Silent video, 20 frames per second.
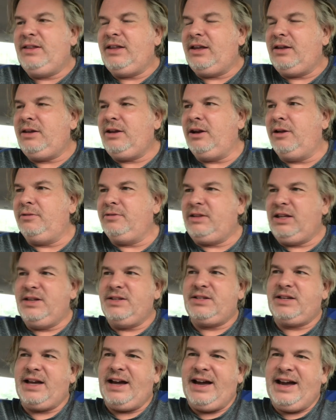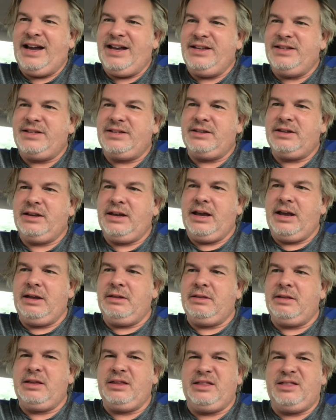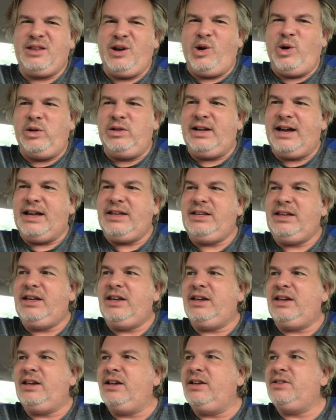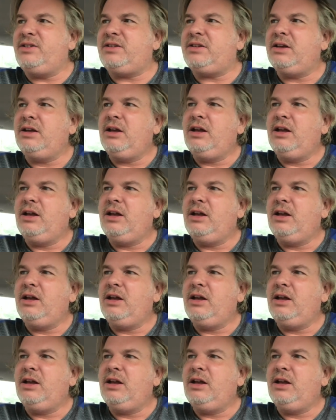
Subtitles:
They, you know, these guys, the whole idea is